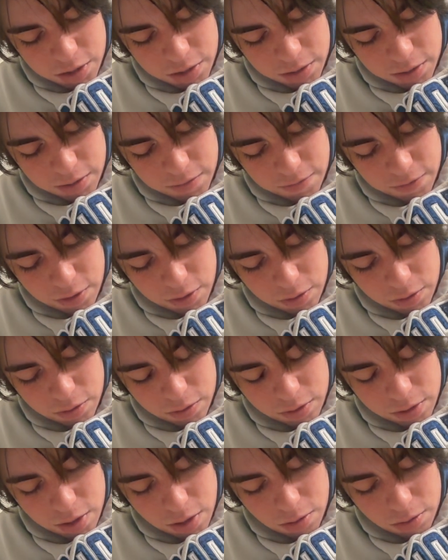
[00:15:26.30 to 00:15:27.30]
of those
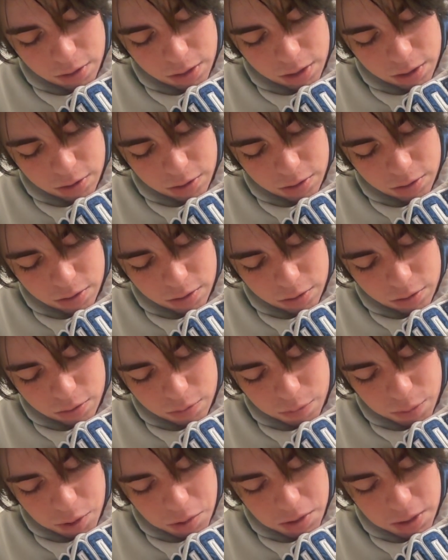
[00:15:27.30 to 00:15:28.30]
notes in
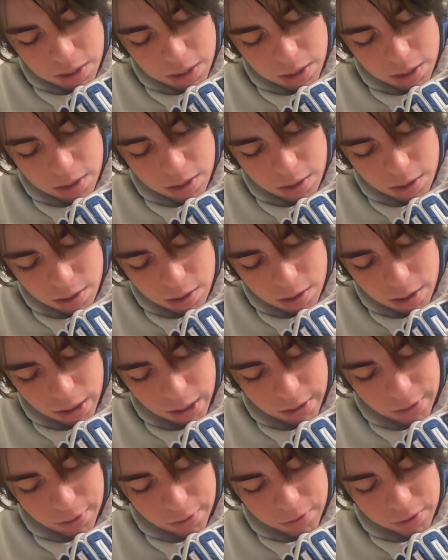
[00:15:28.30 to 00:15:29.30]
music
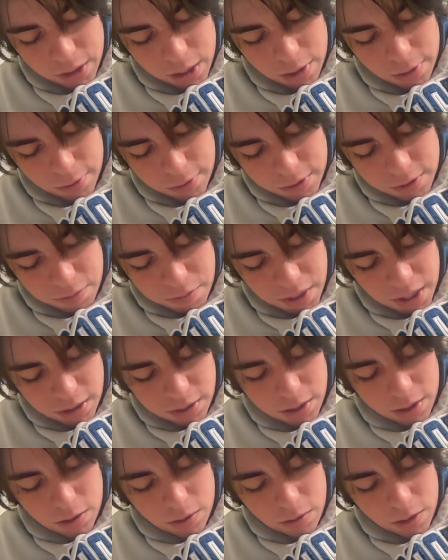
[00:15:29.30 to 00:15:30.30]
and those colors in
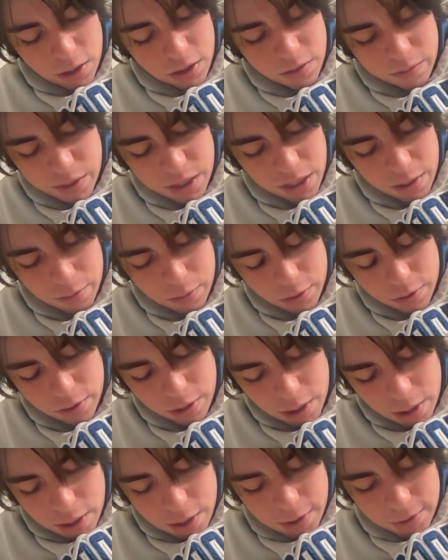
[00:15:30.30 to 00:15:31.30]
painting are not to be numbered.
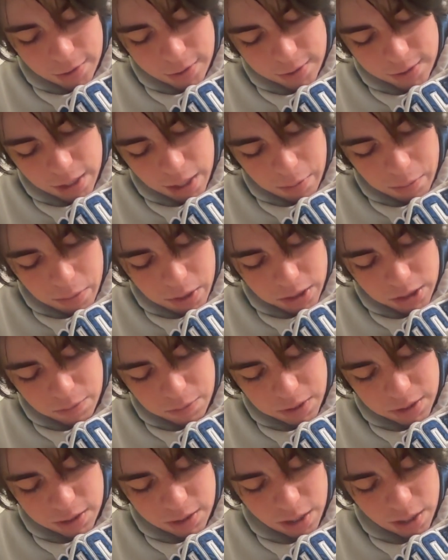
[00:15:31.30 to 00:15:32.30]
The same must
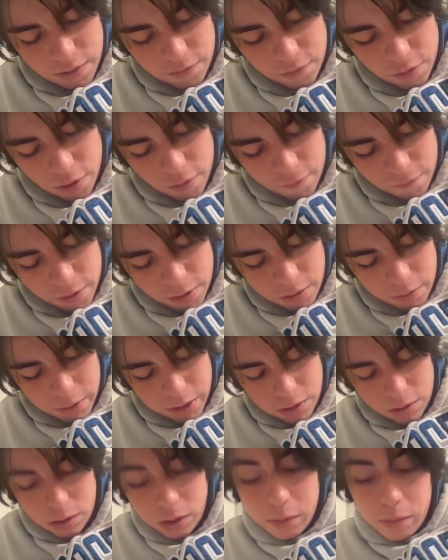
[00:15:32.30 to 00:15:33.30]
be said for our
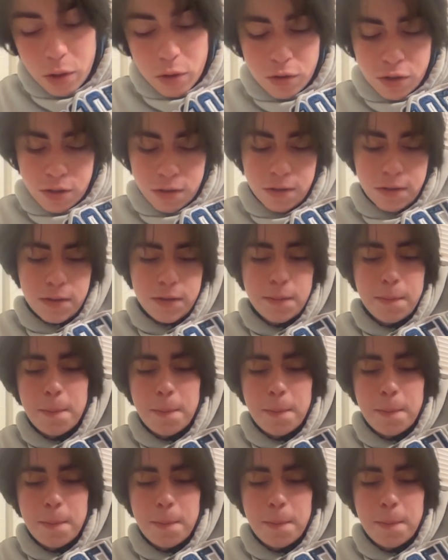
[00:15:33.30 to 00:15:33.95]
fundamental emotions.